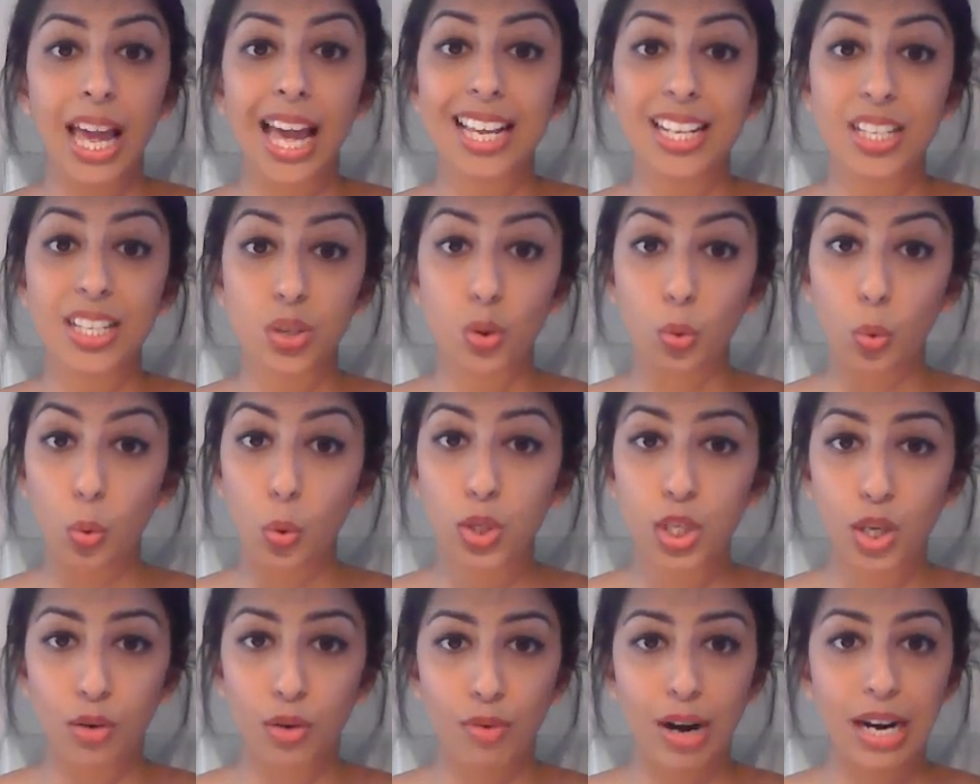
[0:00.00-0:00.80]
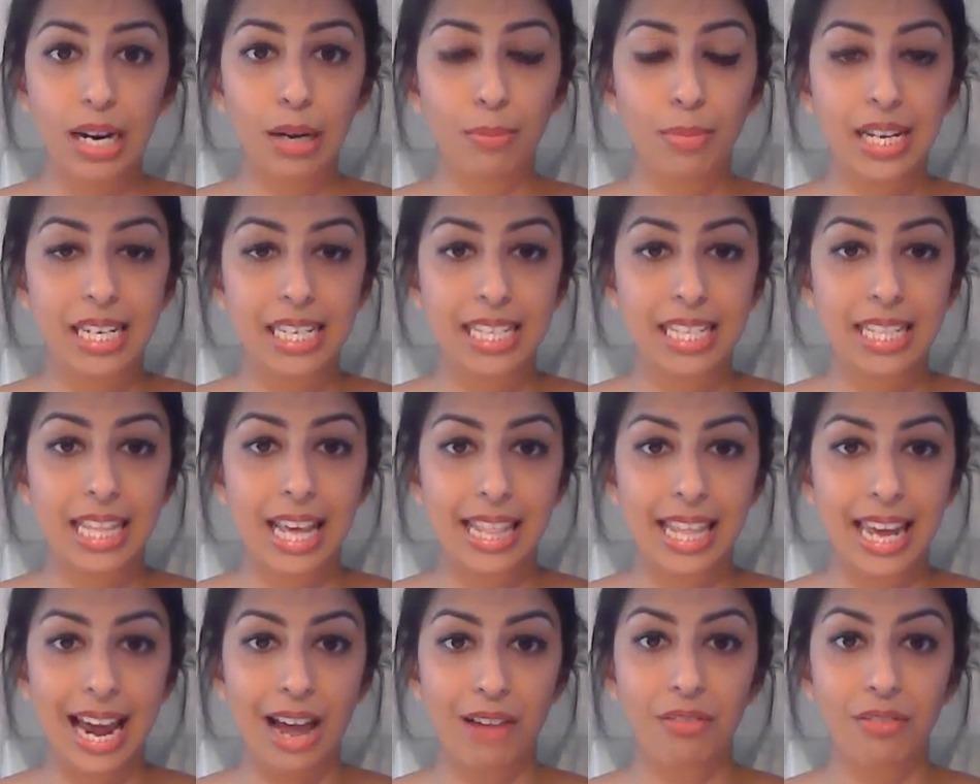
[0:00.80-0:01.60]
It's also recommended
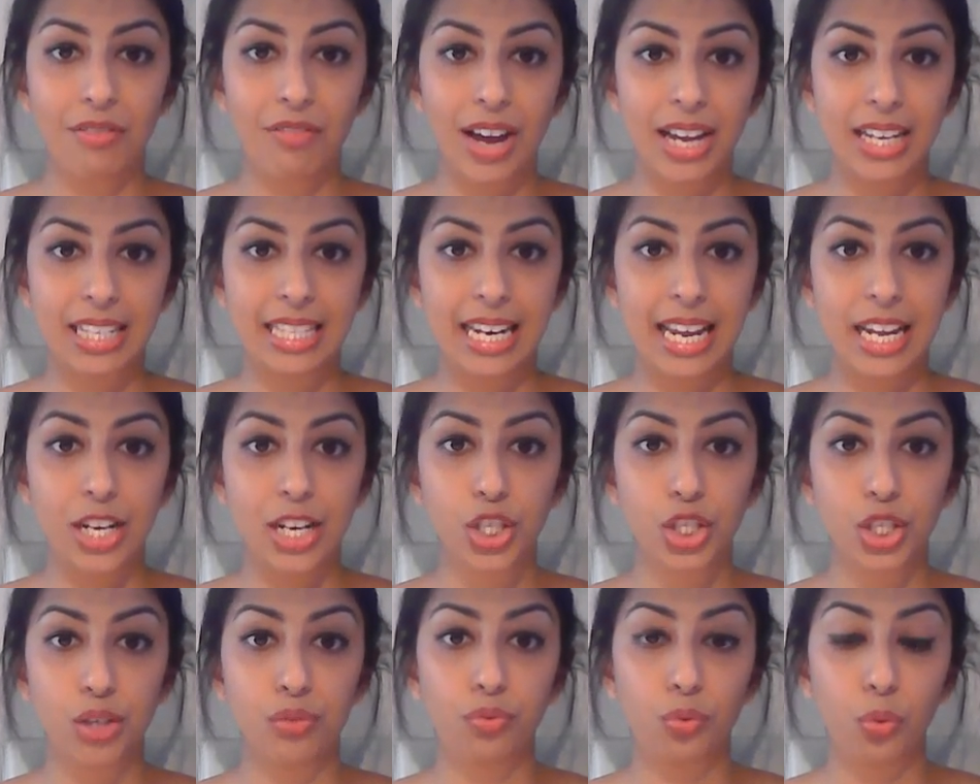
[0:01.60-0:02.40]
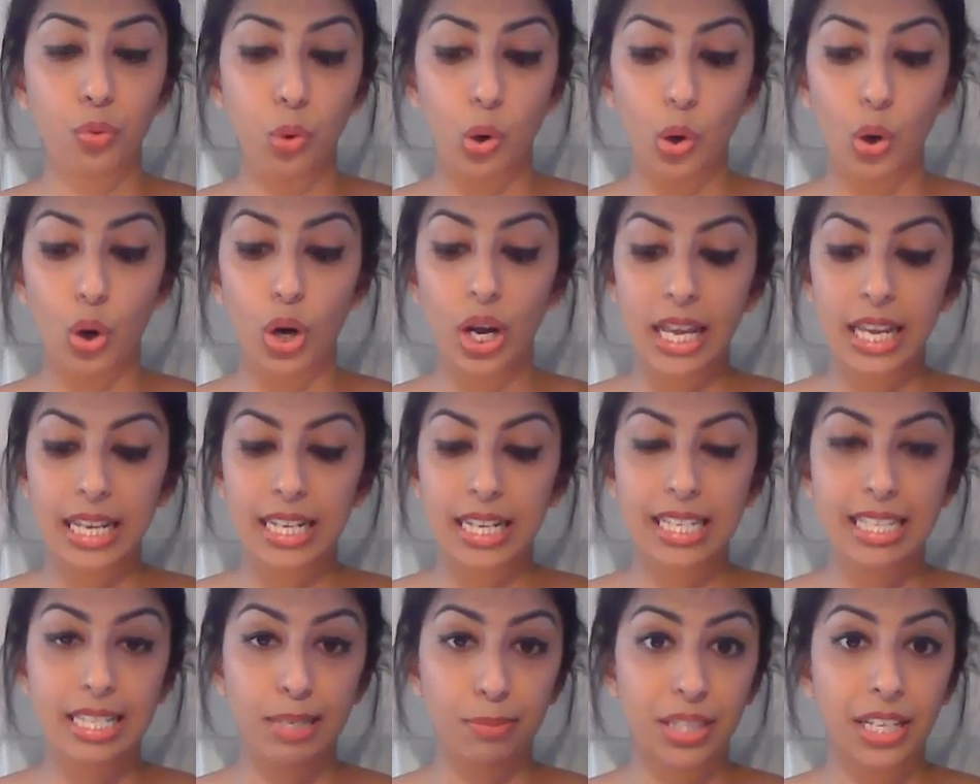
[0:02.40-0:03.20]
that they have a vaccination for
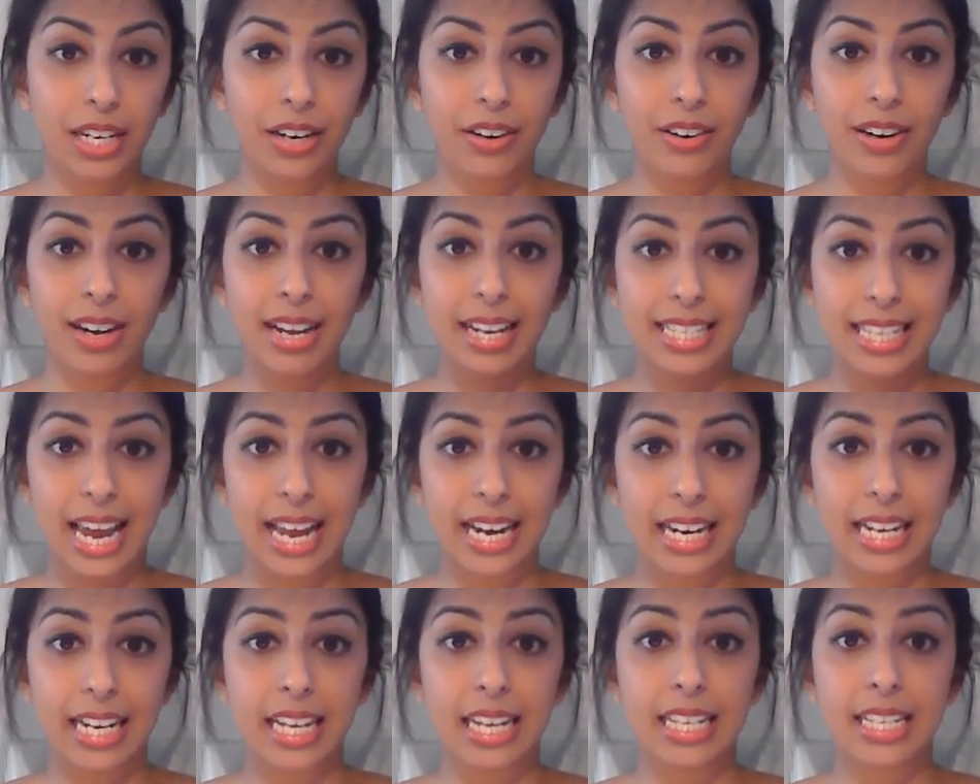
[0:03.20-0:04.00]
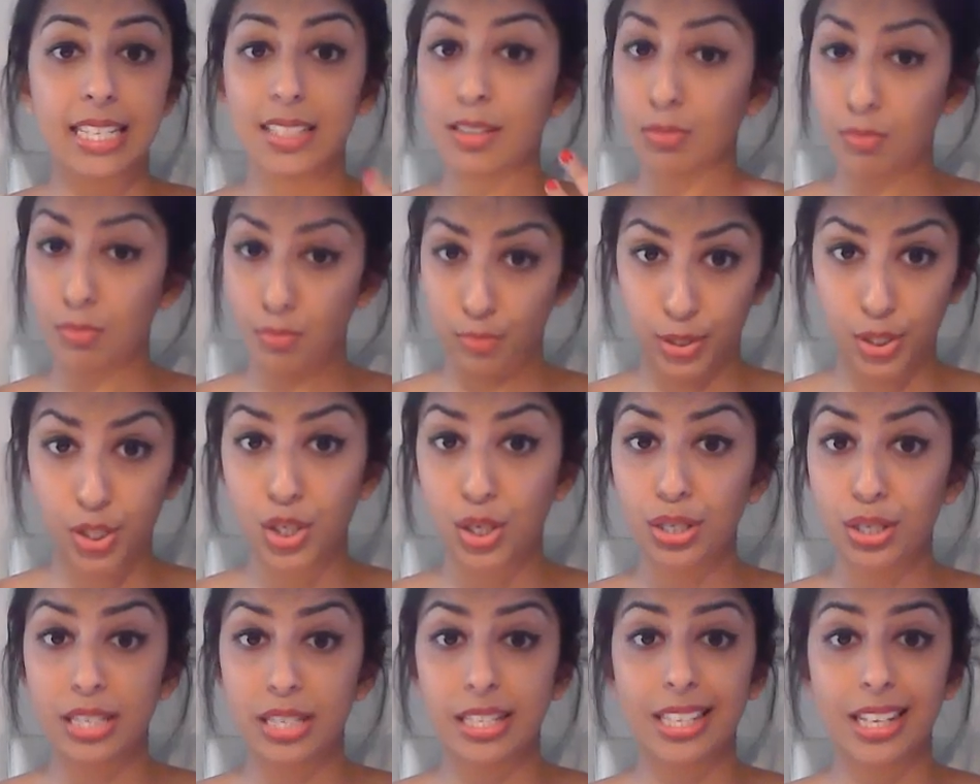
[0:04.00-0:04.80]
diphtheria, tetanus,
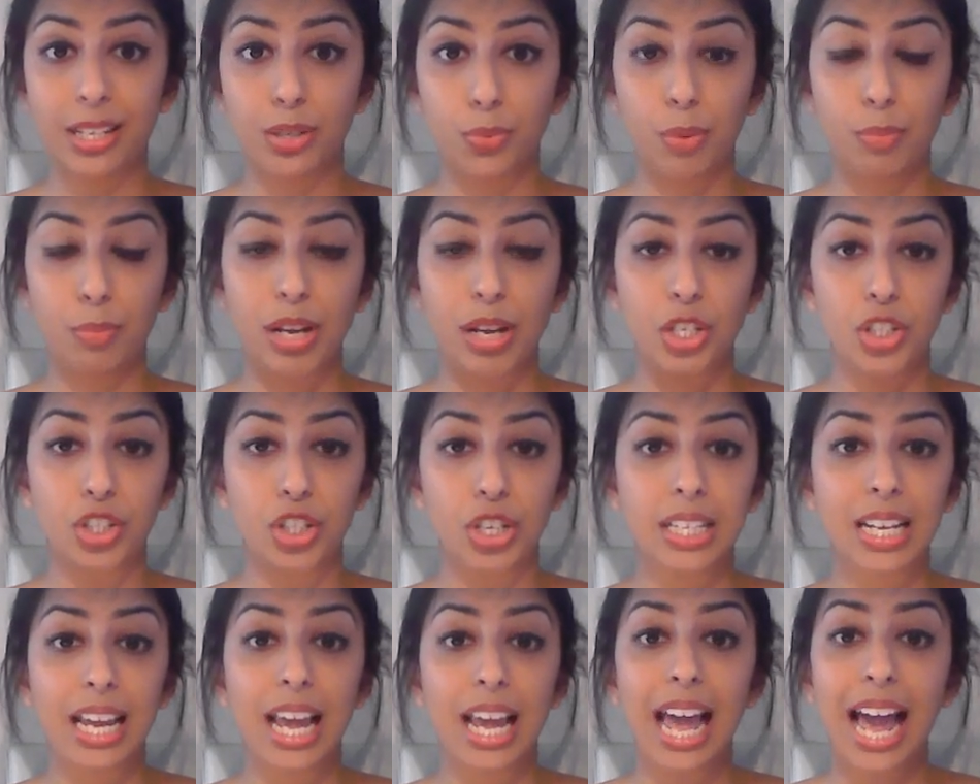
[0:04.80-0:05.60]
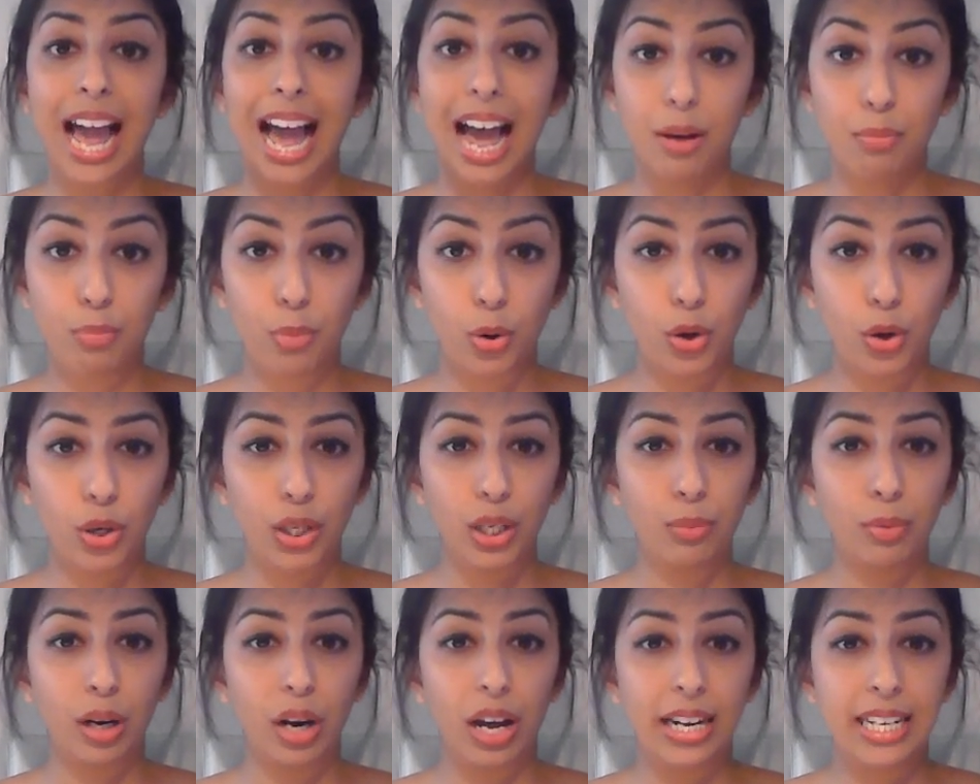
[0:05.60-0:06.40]
pertussis, as we mentioned, and
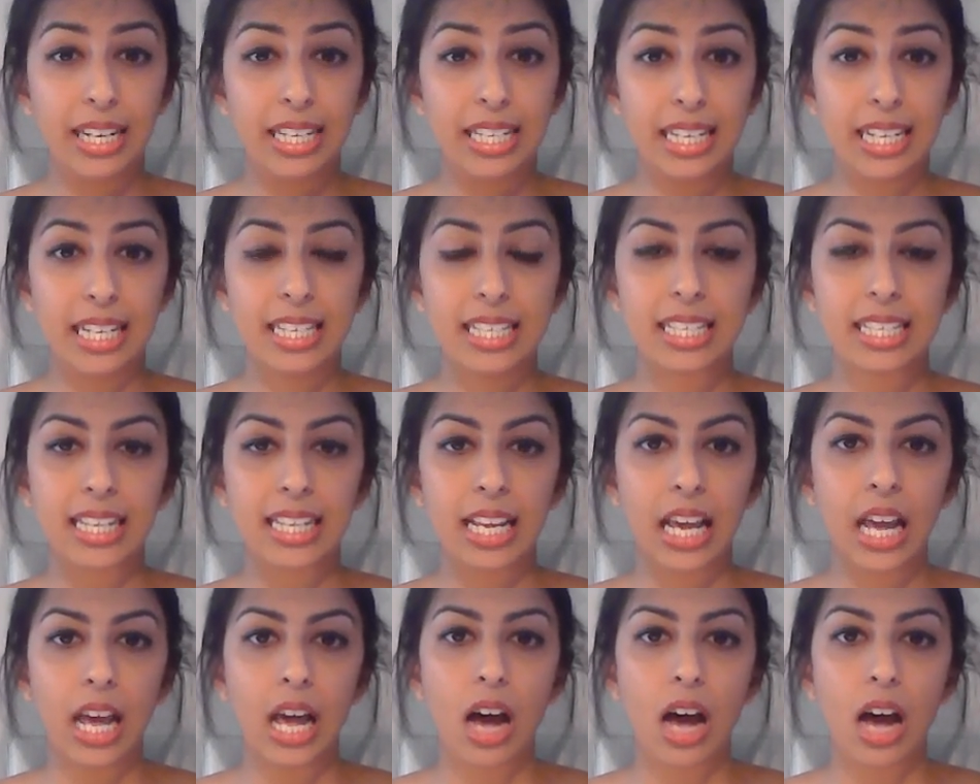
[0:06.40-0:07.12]
poliomyelitis.